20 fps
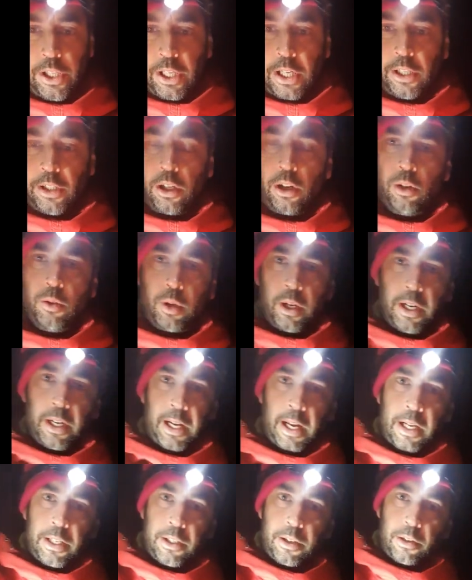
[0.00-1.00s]
a 6.0
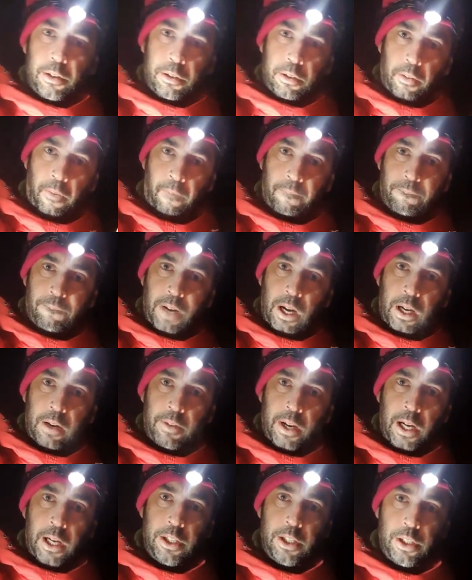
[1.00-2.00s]
and an 8.0
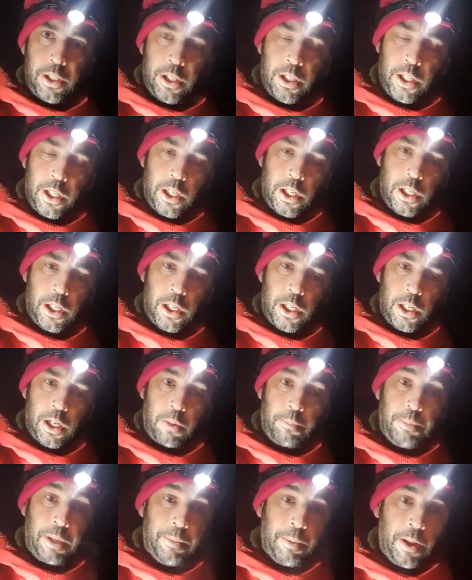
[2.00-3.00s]
berry bass.
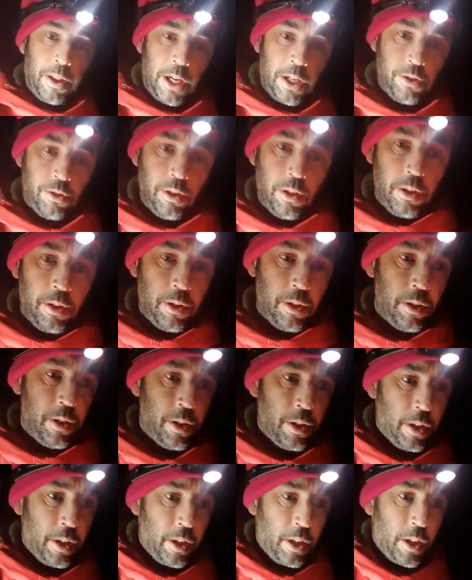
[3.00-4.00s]
Big mouth extra.
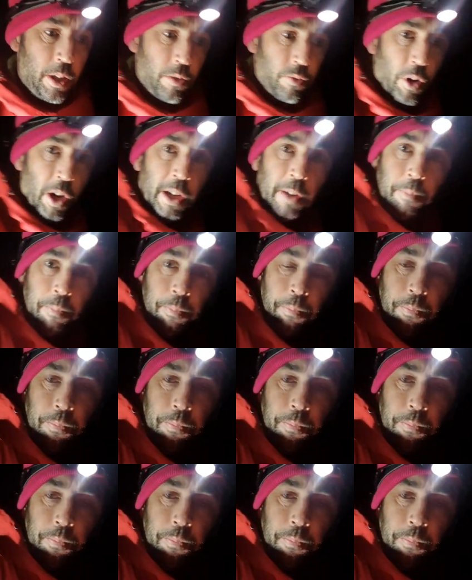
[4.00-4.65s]
Right.